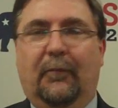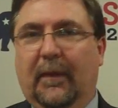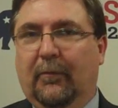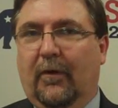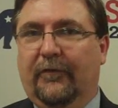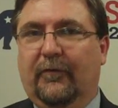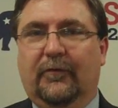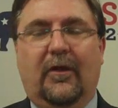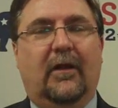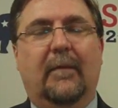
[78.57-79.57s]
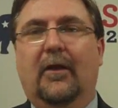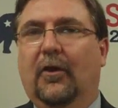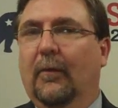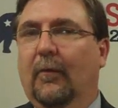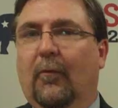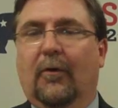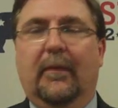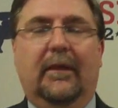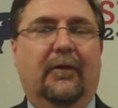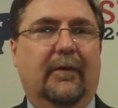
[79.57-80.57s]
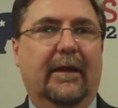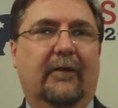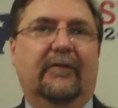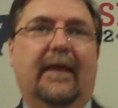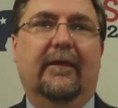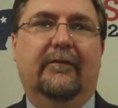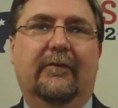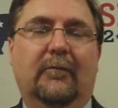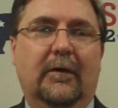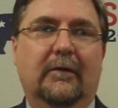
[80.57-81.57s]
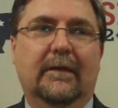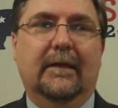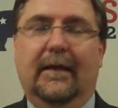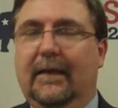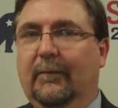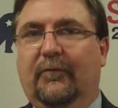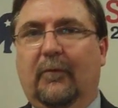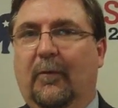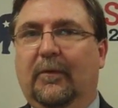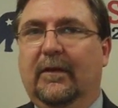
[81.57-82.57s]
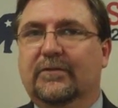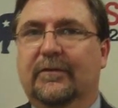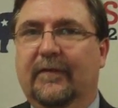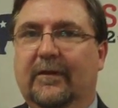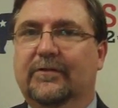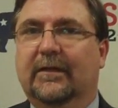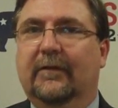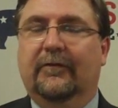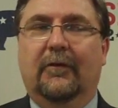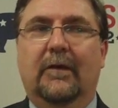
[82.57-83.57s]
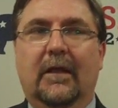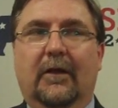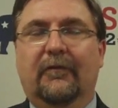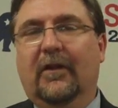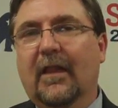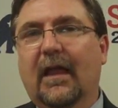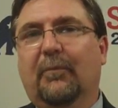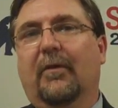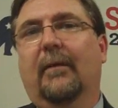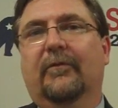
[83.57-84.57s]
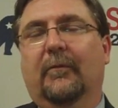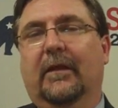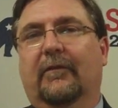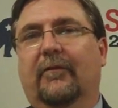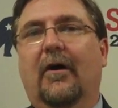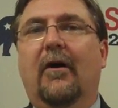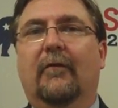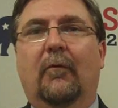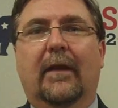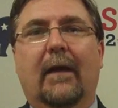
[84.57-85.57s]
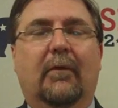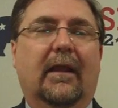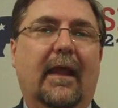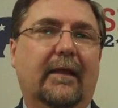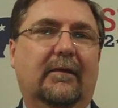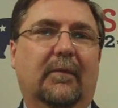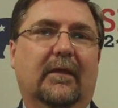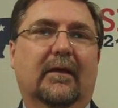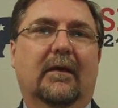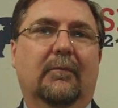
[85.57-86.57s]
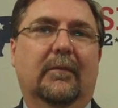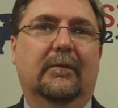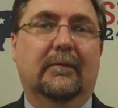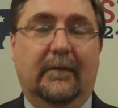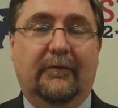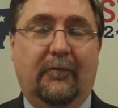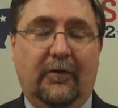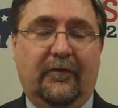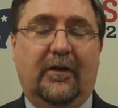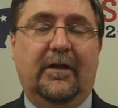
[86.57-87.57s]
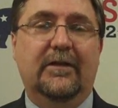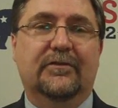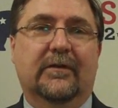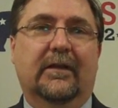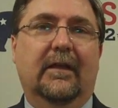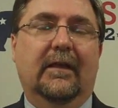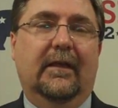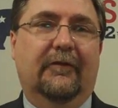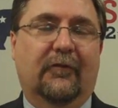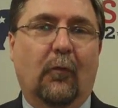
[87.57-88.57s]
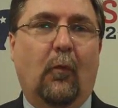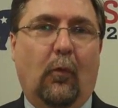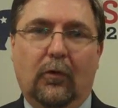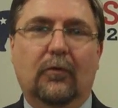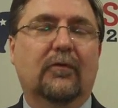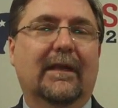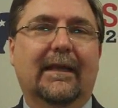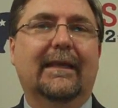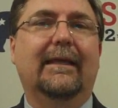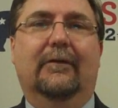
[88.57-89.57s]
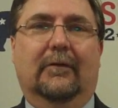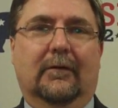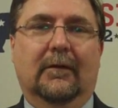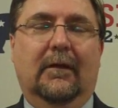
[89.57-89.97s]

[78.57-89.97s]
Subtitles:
People also are talking about global warming and greenhouse gases. Well, that comes from our production of energy. So there's a lot of problems that we could solve, and what I would like to become, as far as our country, is the world leader